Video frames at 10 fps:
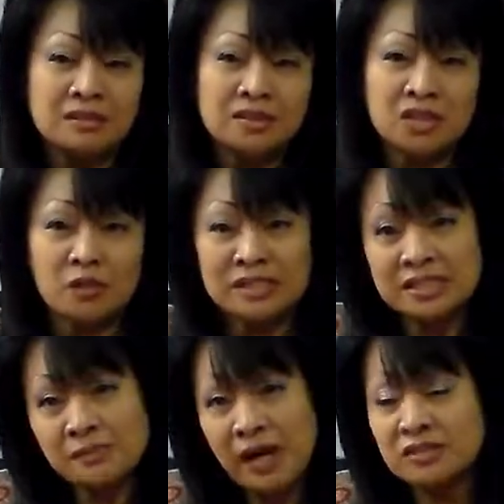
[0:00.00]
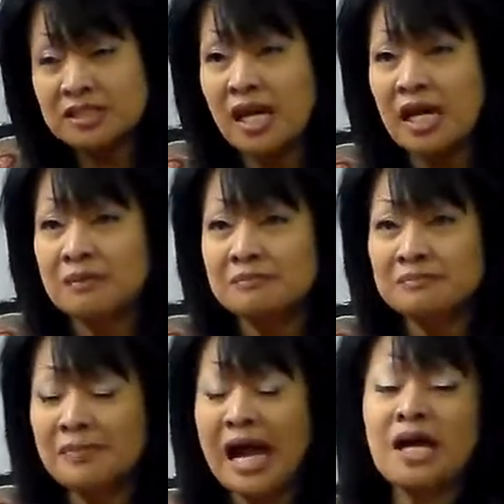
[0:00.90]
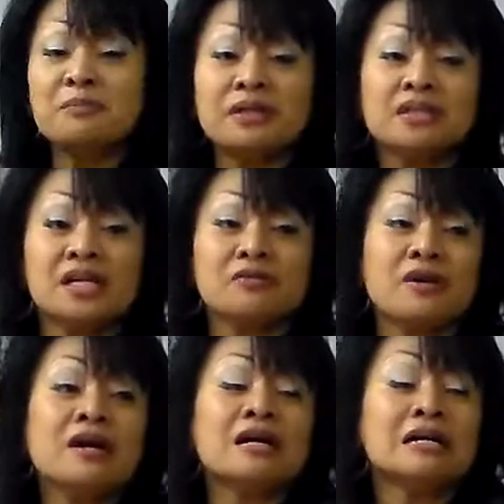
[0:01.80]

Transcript: So it's about time, I believe,